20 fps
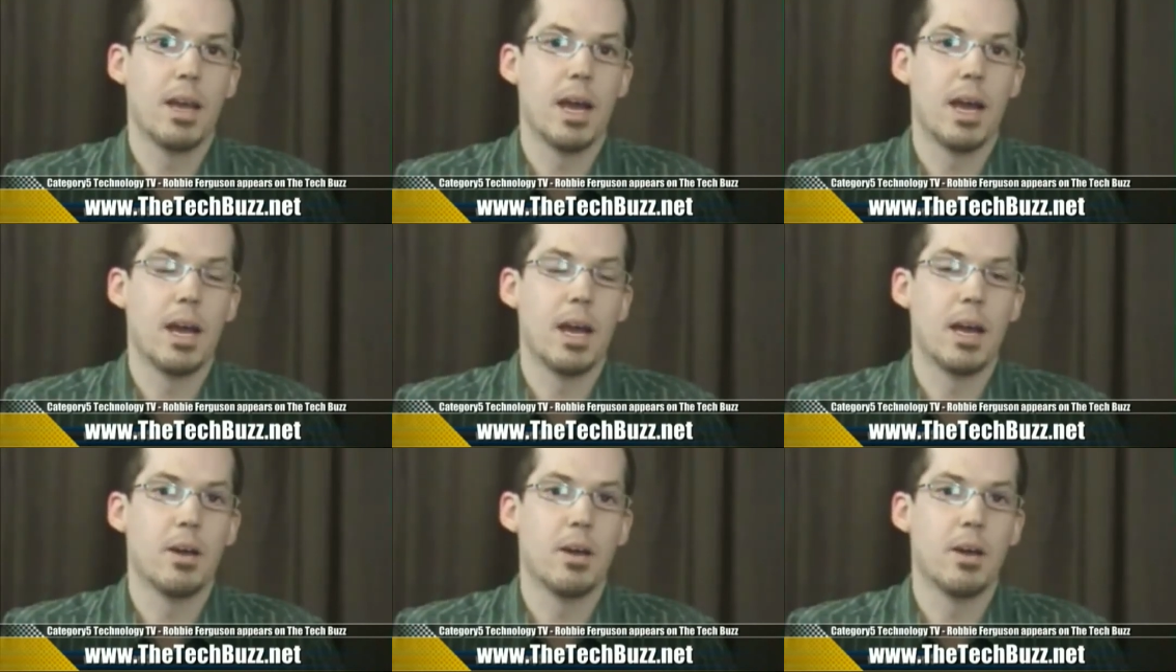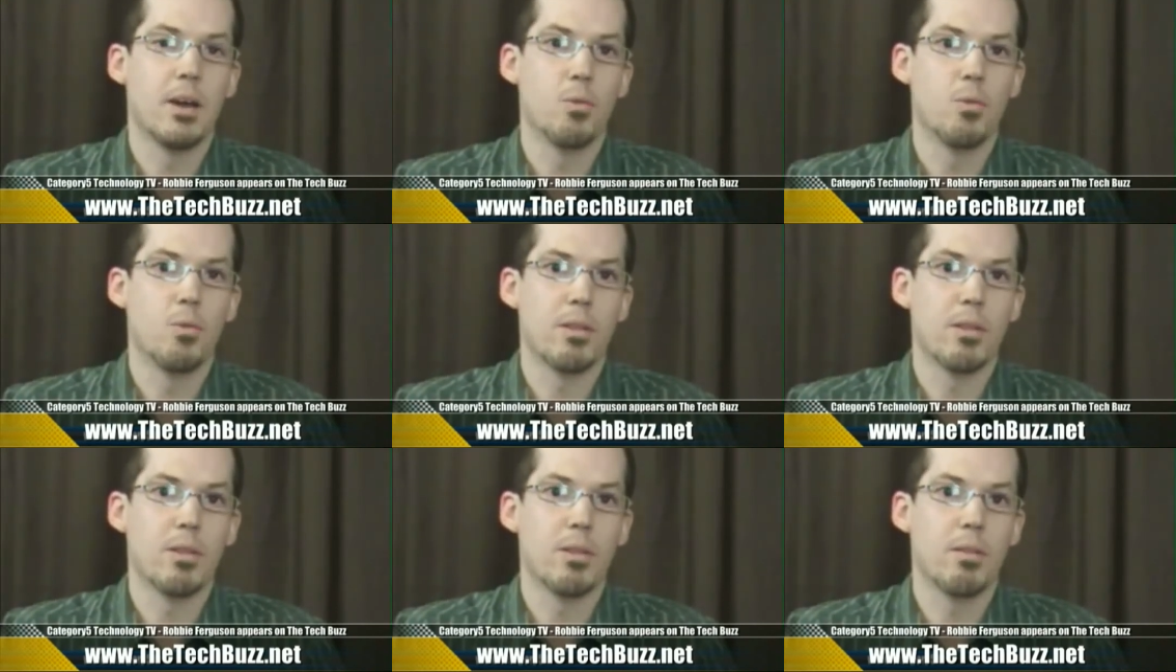uh,
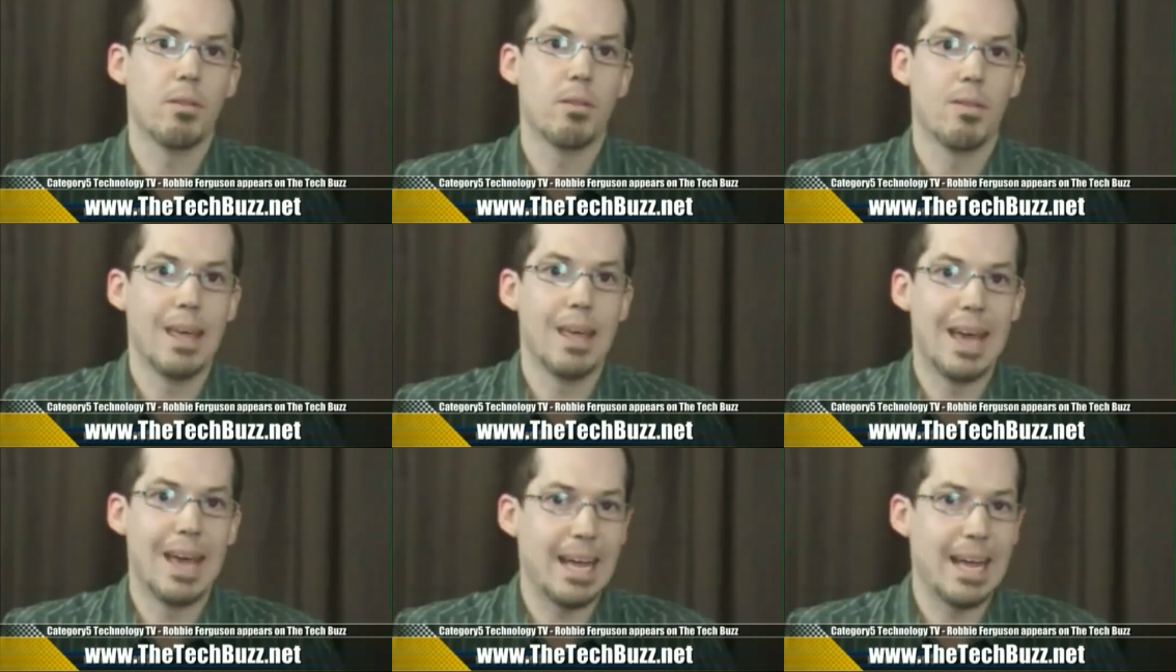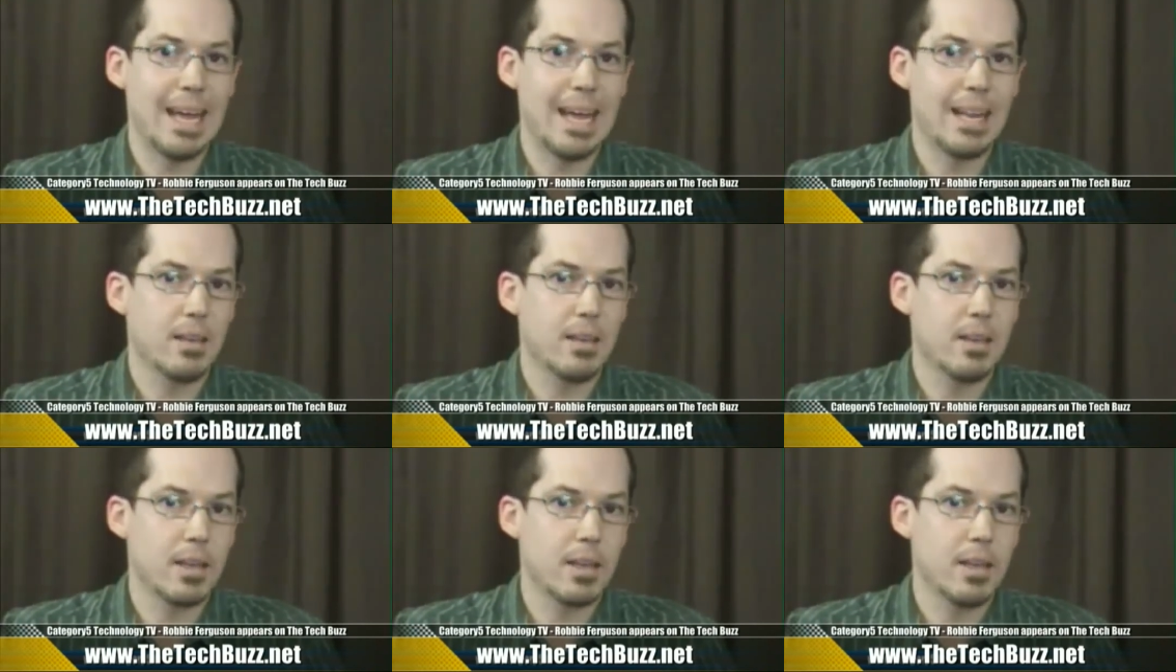with
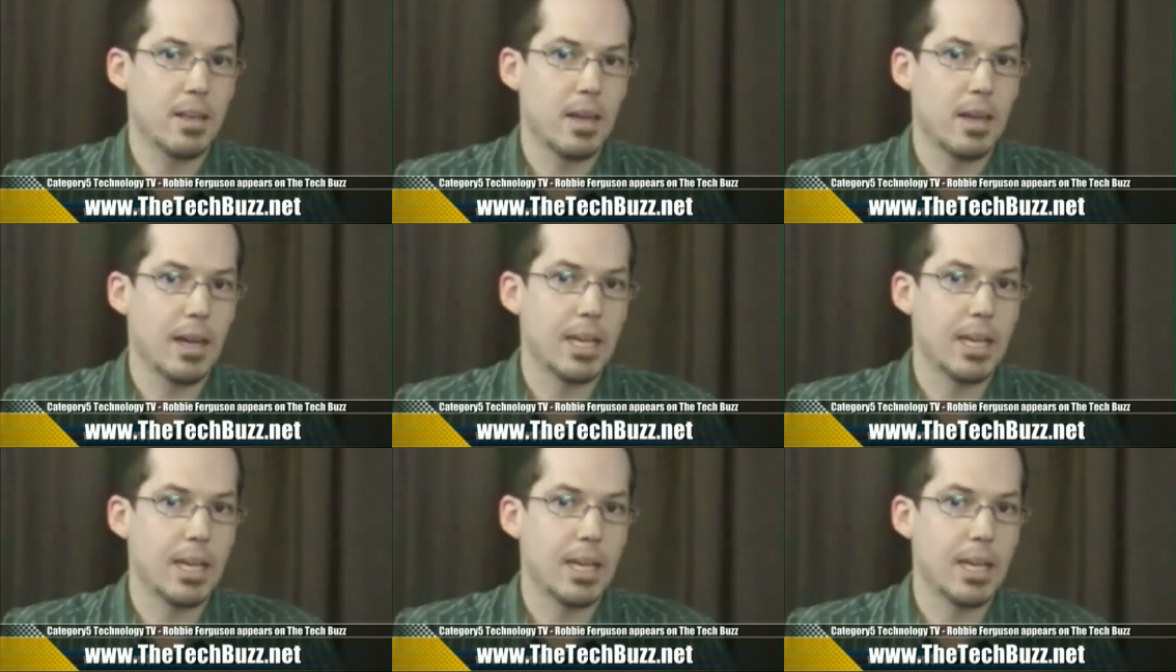that uh,